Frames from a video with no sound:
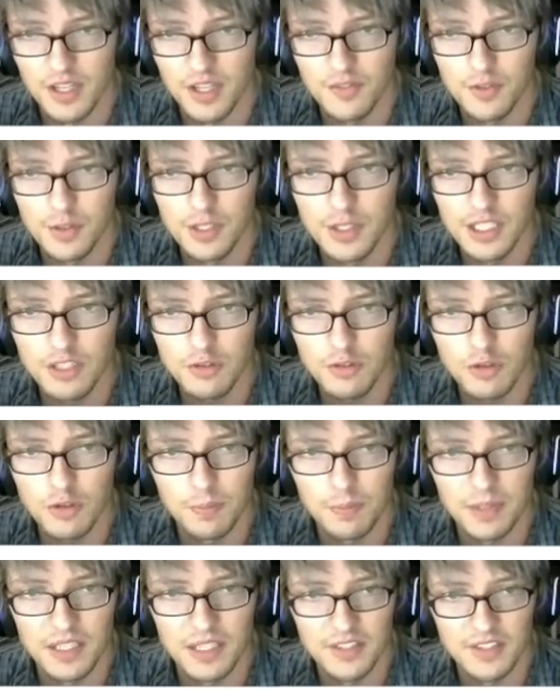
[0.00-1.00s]
If you need to
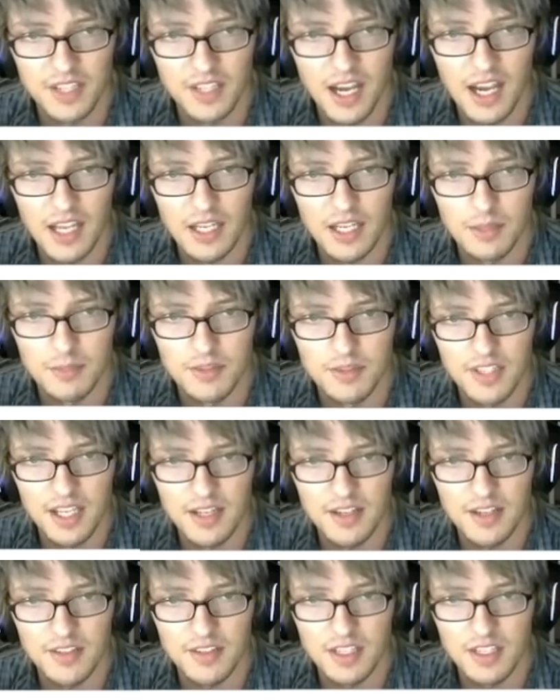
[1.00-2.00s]
replace an item,
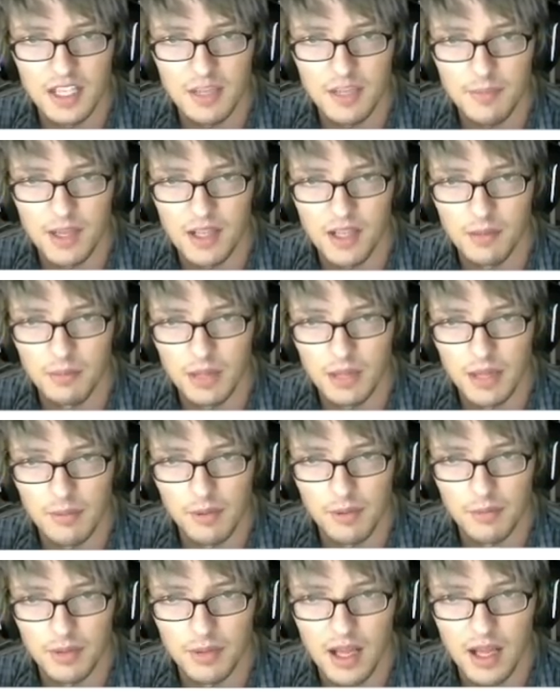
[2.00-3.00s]
send us an email, blah,
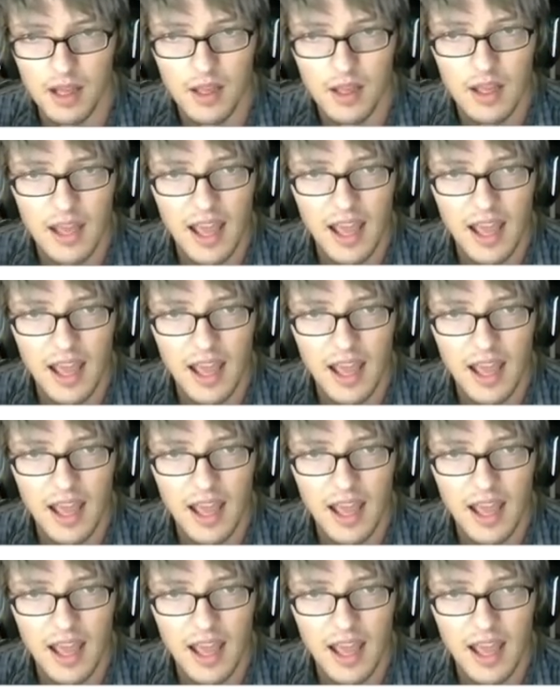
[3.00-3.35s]
blah, blah,